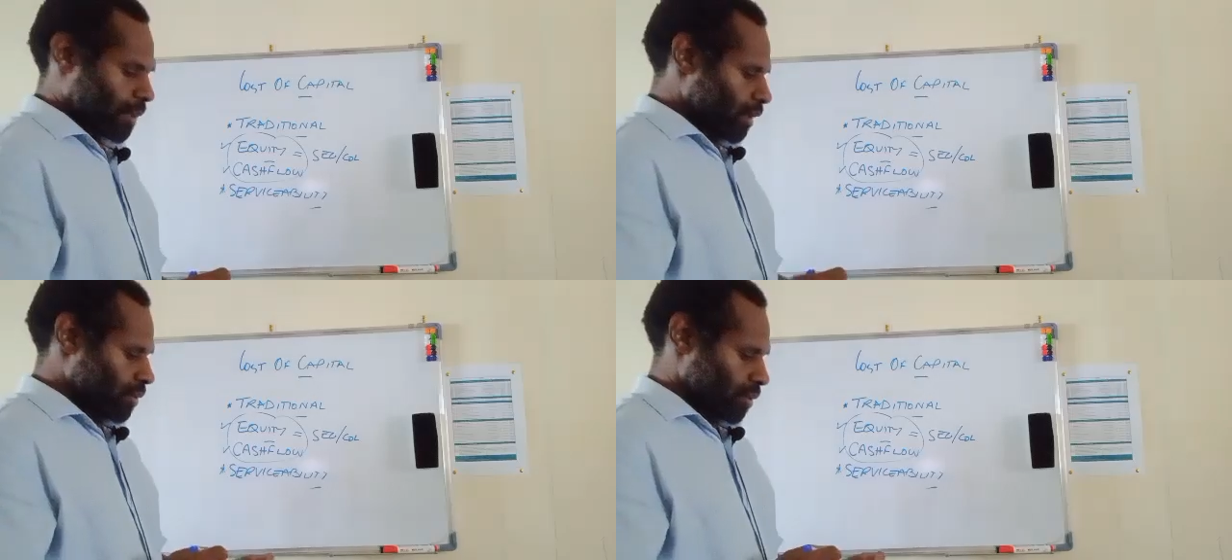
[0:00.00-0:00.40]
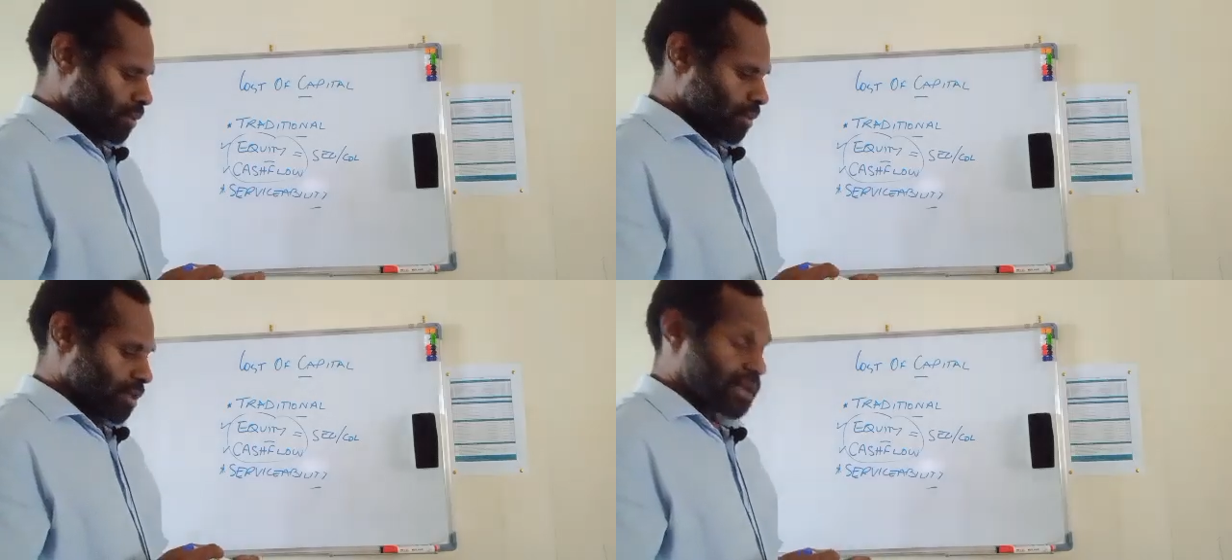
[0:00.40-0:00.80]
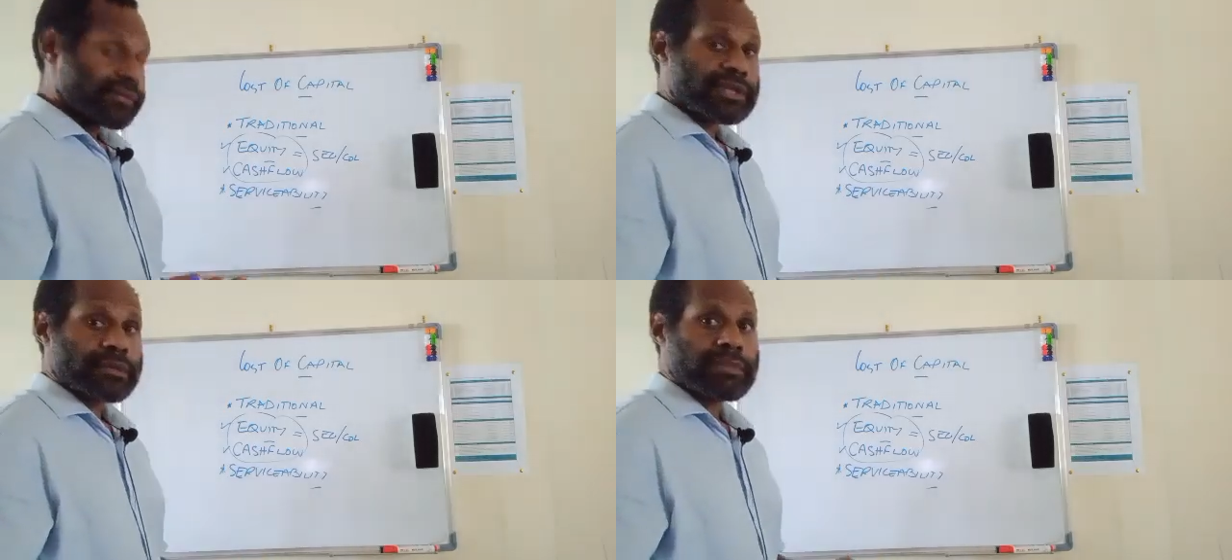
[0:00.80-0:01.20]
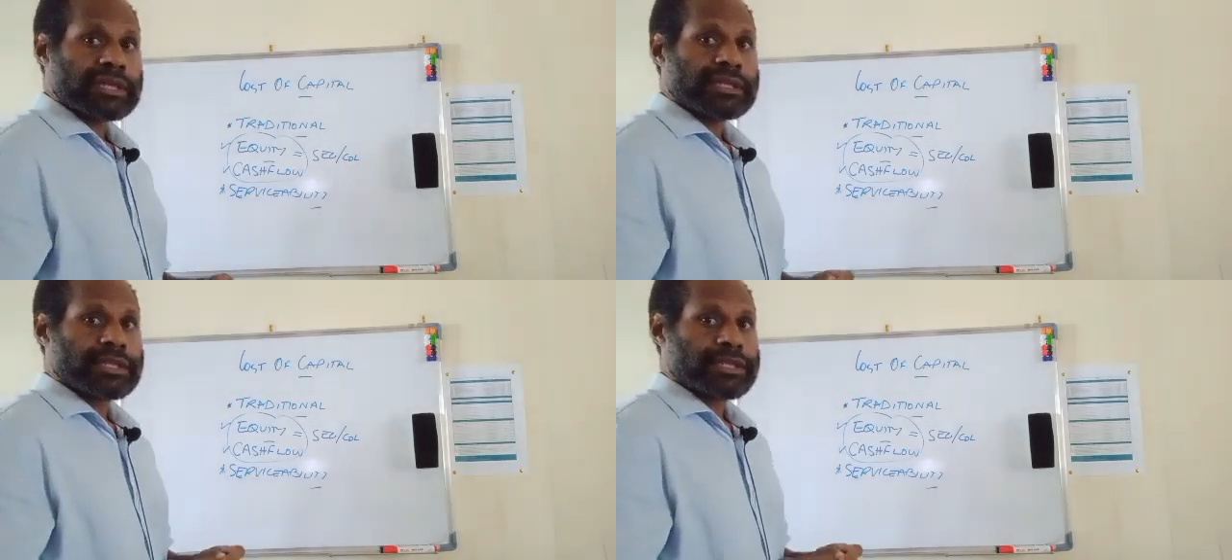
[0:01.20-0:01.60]
So
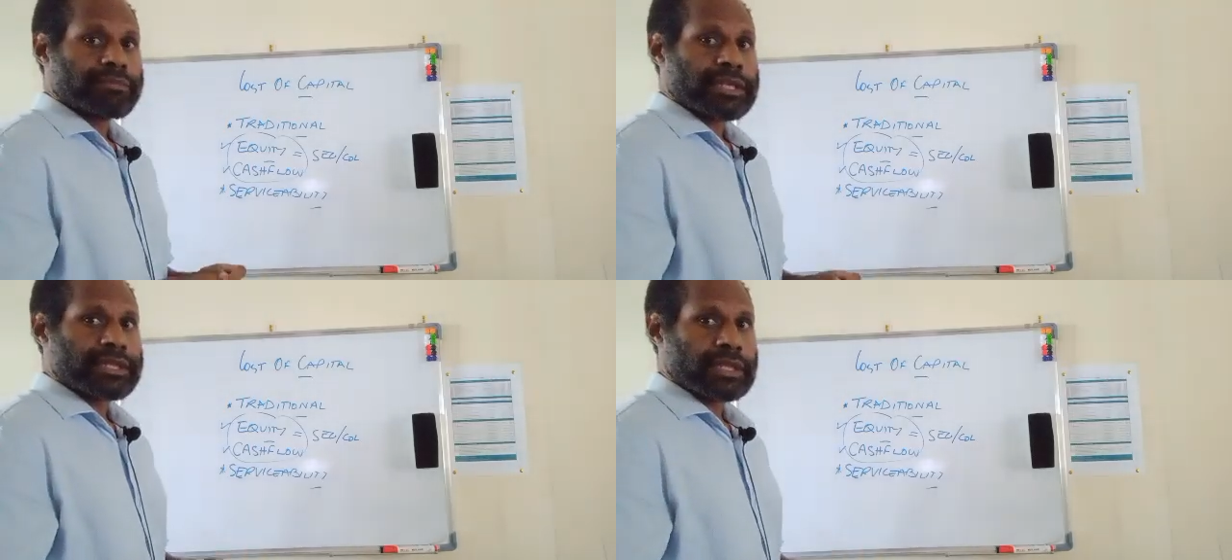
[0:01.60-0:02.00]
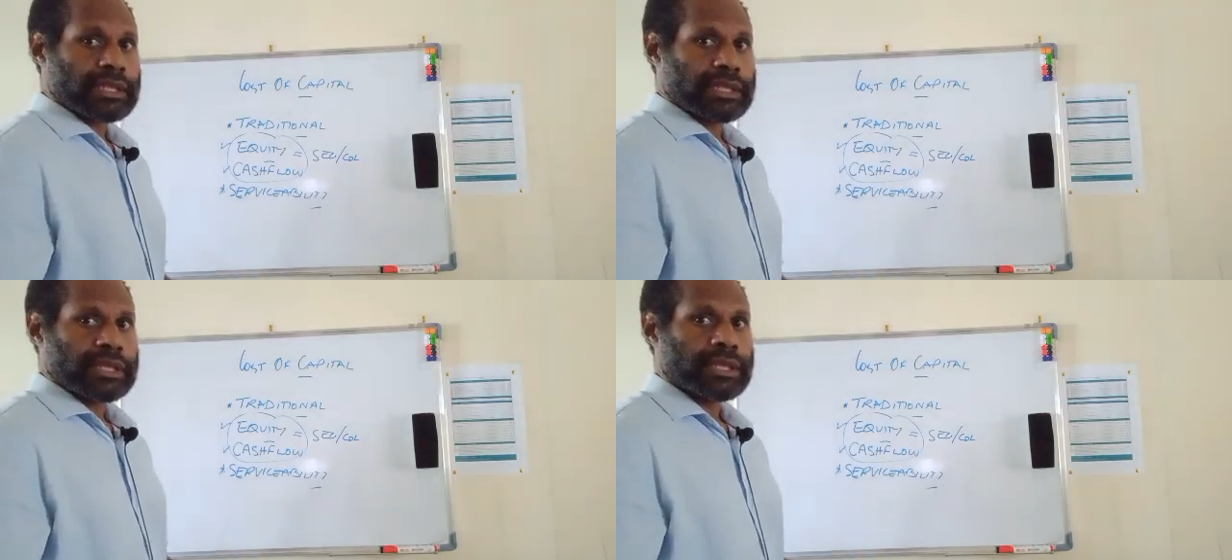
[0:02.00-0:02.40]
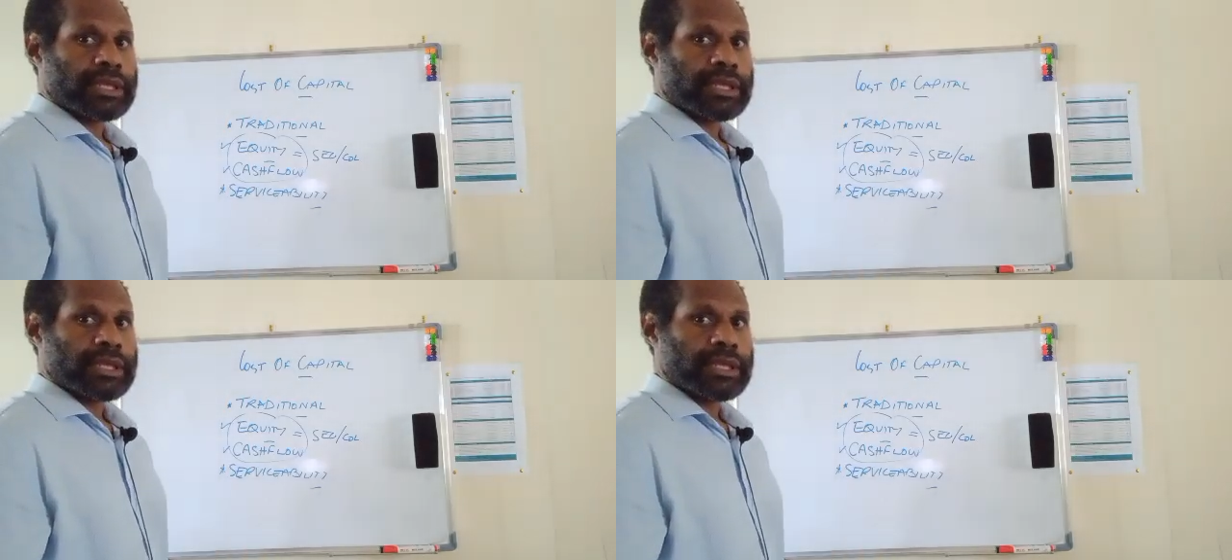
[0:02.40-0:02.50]
serviceability is basically